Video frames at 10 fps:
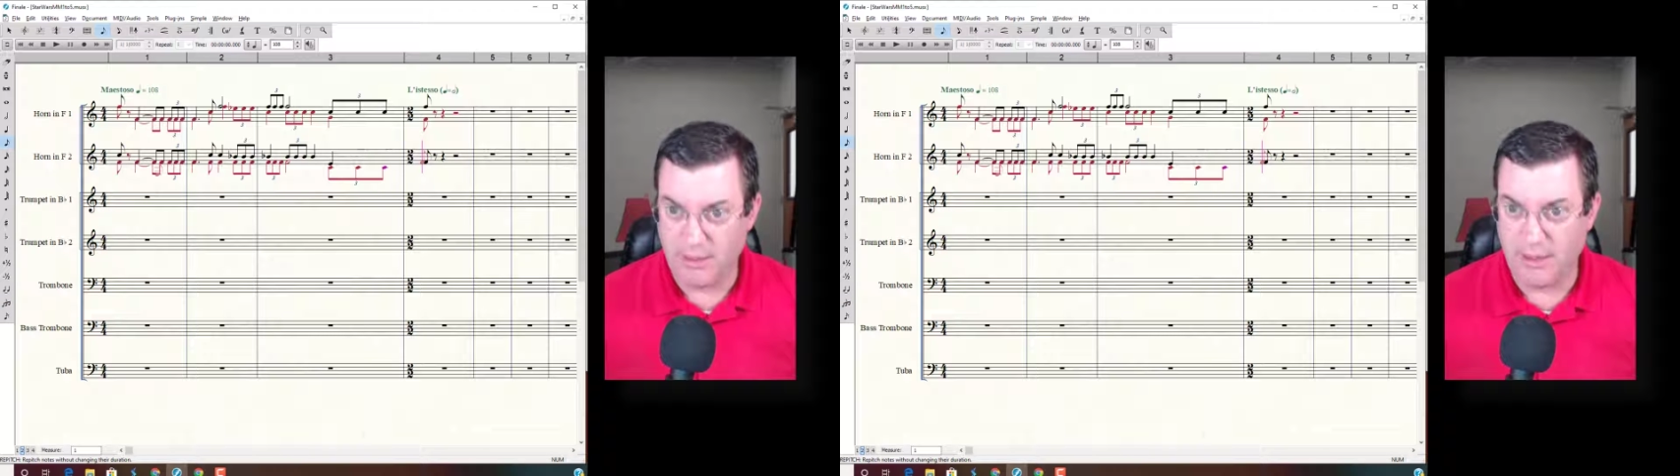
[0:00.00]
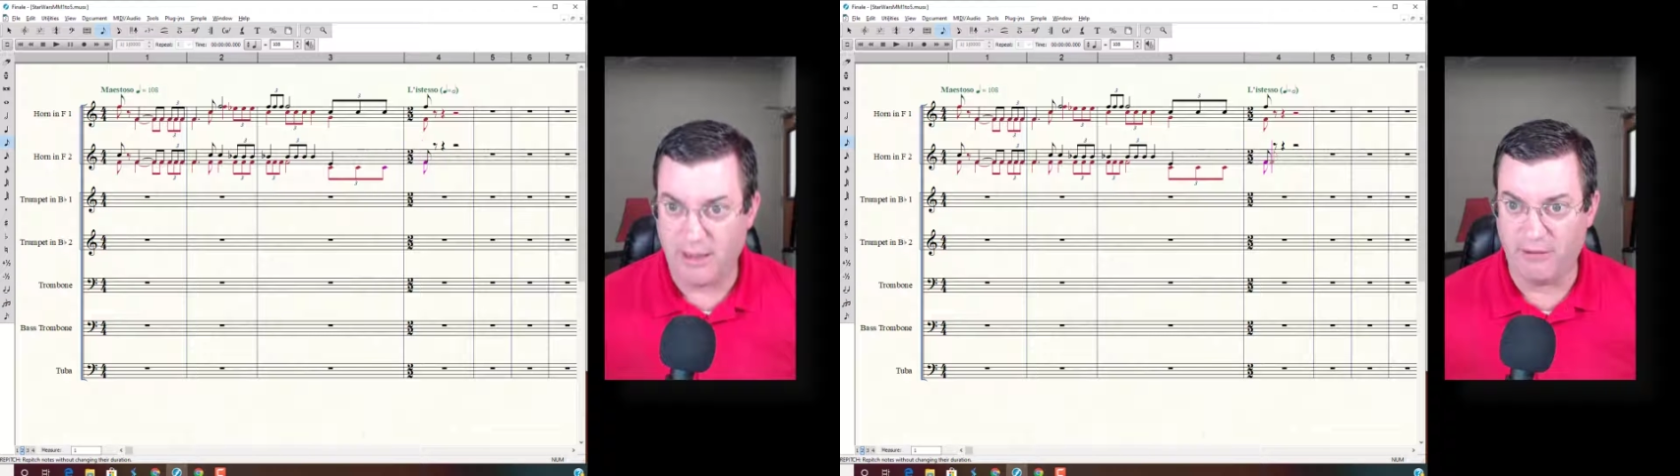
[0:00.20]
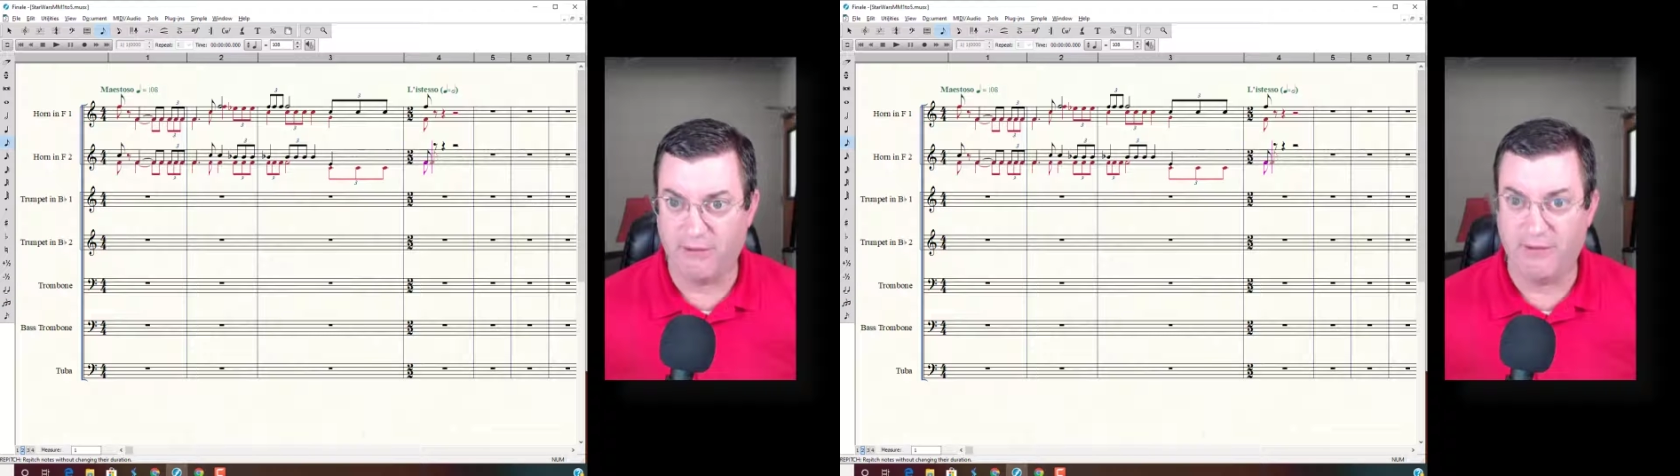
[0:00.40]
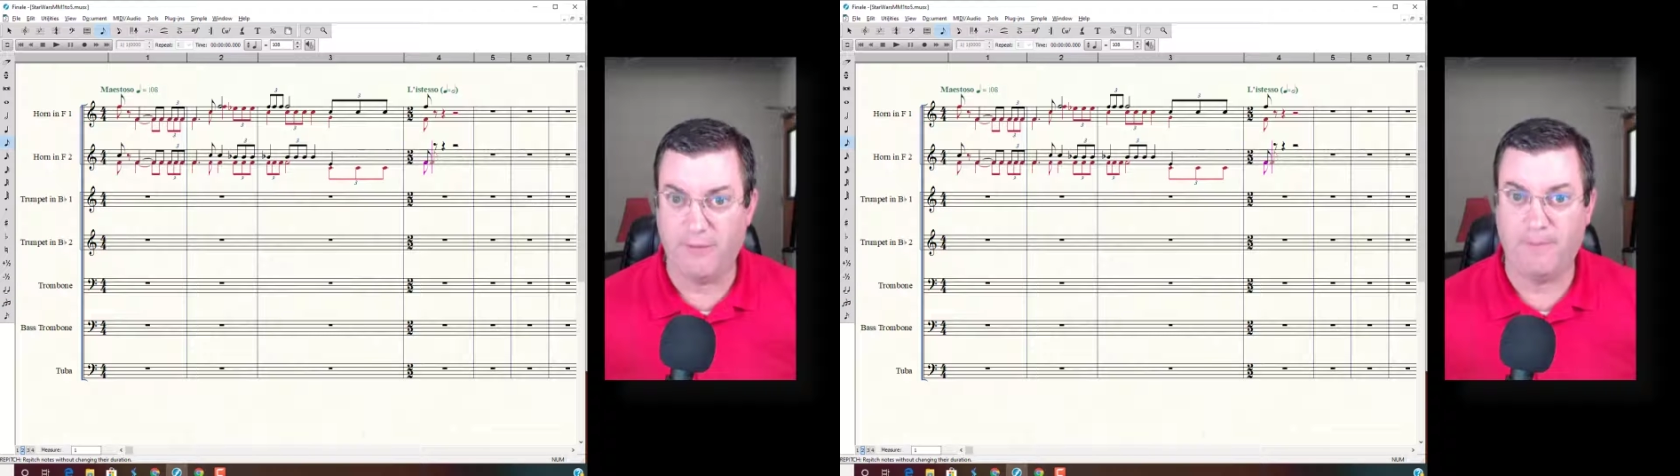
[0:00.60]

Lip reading: F.